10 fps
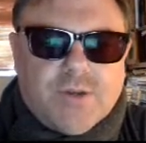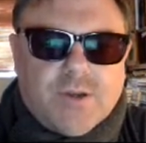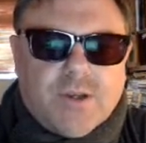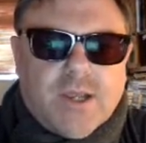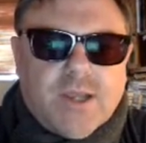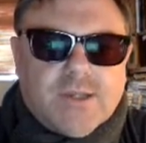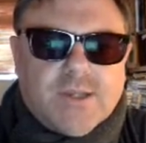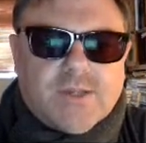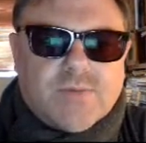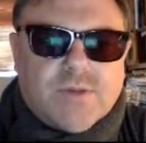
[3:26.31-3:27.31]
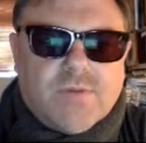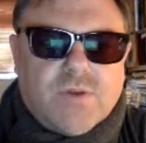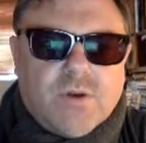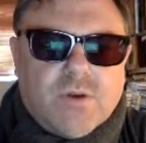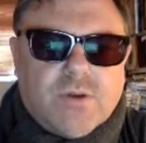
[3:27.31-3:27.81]
Okay, so that's what you've
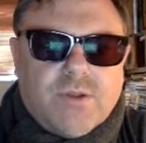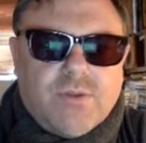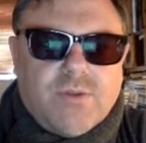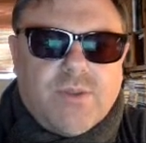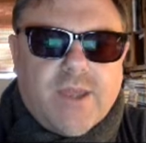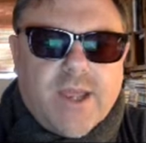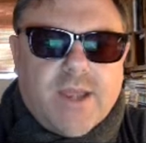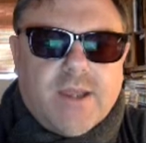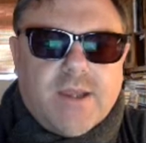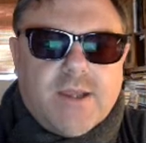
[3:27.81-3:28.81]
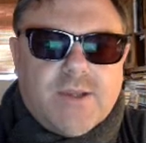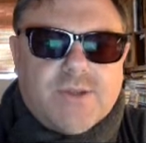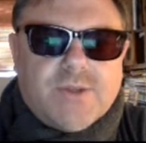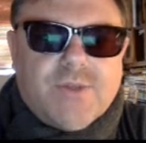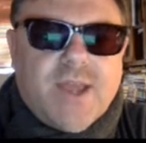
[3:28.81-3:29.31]
got there.
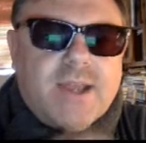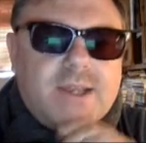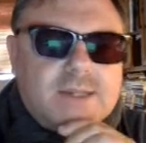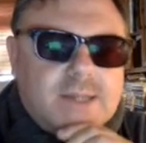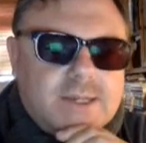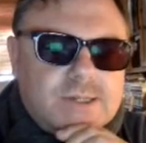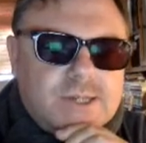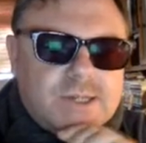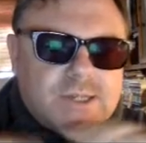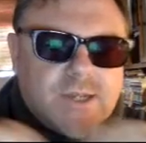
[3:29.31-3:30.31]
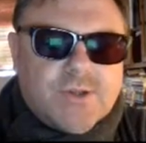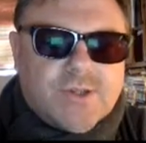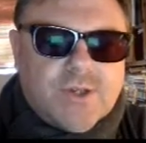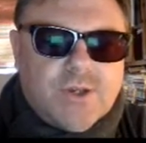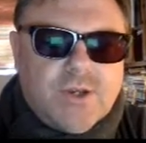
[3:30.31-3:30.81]
So that is, ladies and gents, the
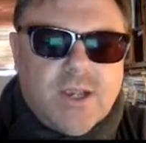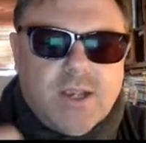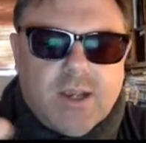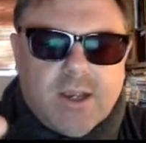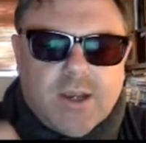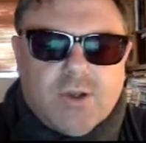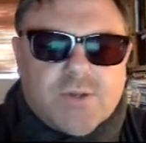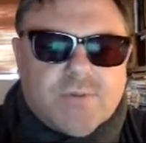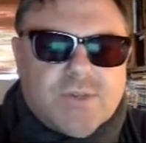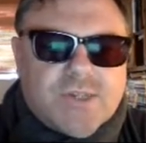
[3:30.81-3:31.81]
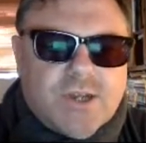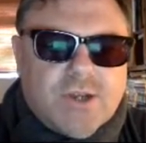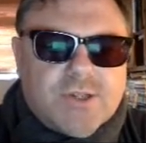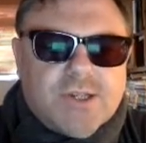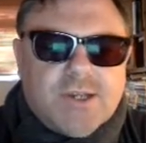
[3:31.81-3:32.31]
cartoon. Goes with the
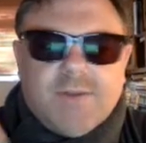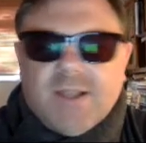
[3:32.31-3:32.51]
starter.